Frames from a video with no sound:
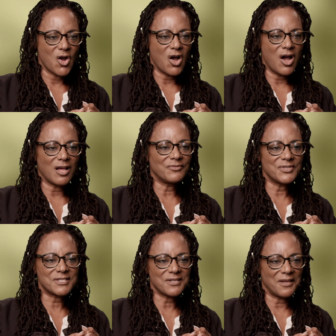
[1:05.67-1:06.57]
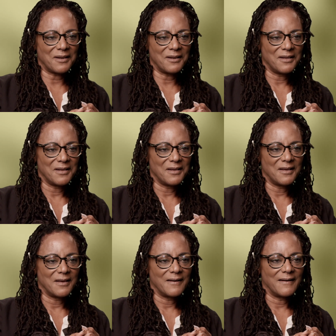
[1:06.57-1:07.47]
All of a sudden,
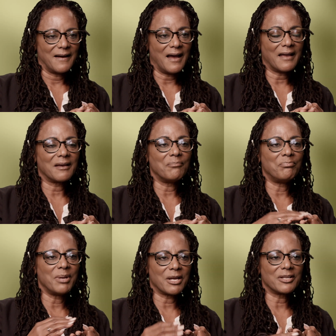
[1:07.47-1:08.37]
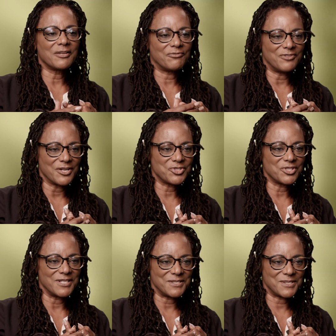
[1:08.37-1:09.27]
I could barely
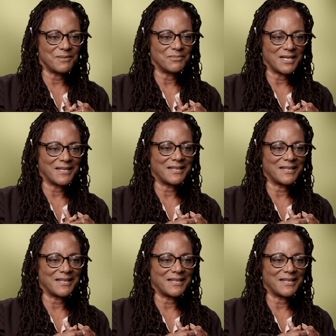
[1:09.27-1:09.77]
function, it seemed like.